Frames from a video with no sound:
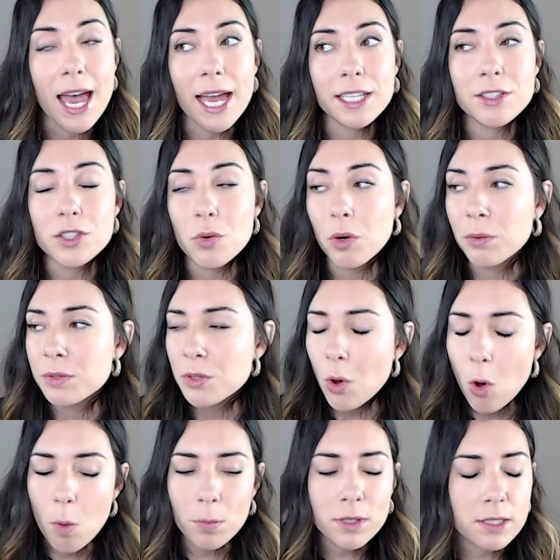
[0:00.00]
And so it was
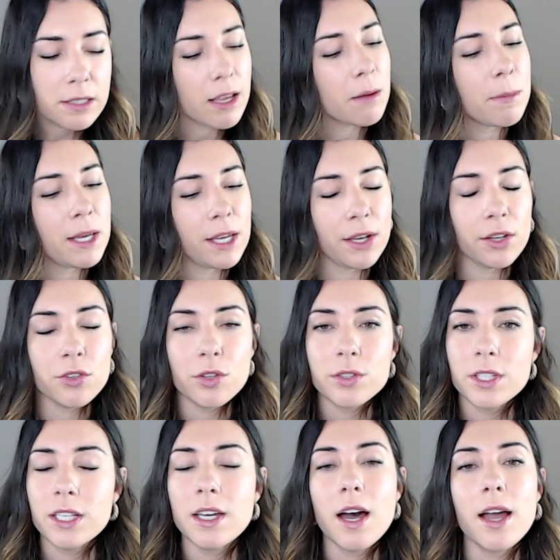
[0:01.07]
almost like my angels
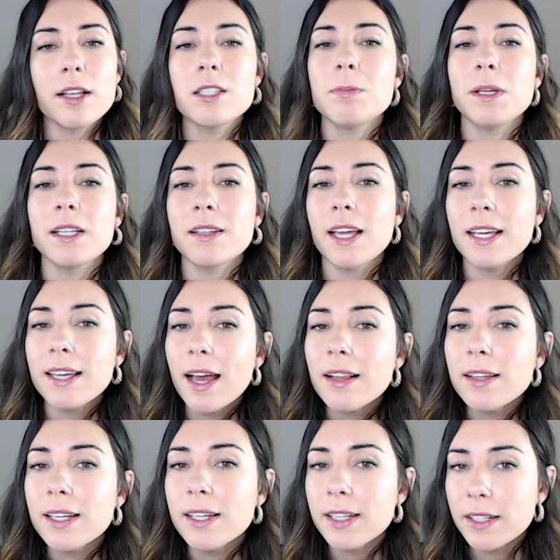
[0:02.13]
and guides being like,
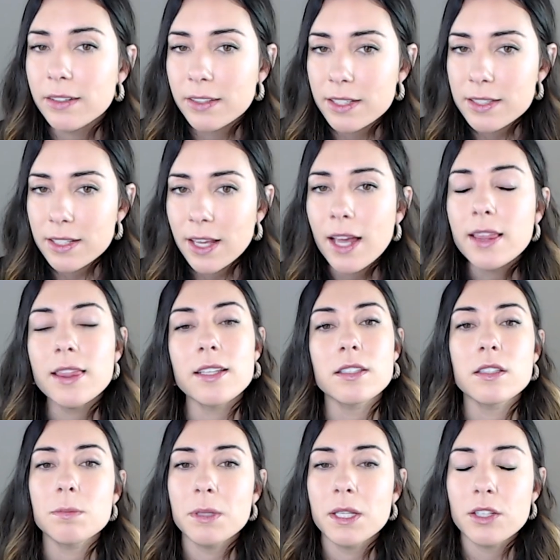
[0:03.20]
Kelly, here it is again. This
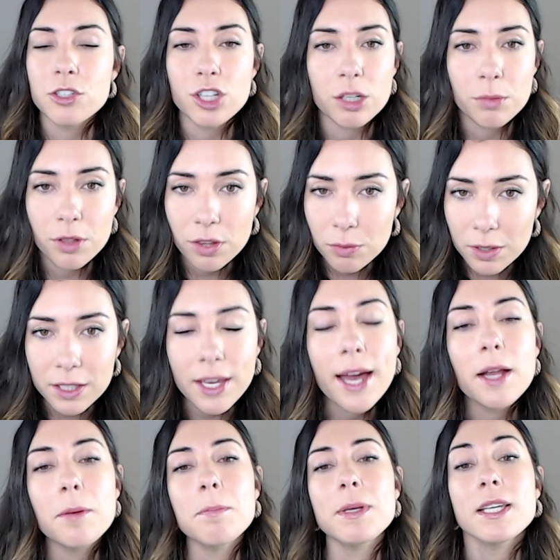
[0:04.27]
is being shared with you
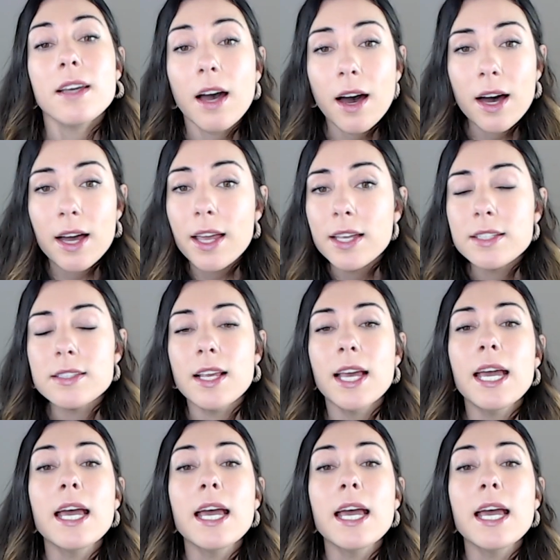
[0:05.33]
again because